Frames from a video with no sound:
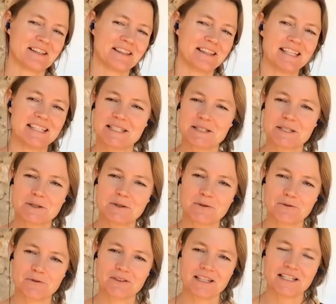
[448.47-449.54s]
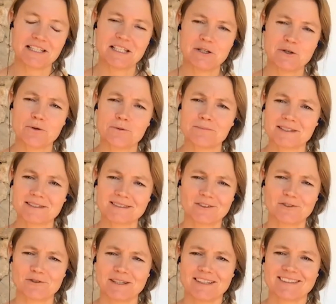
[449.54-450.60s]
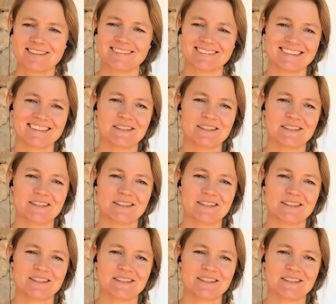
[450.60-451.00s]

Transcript: these these enormous creatures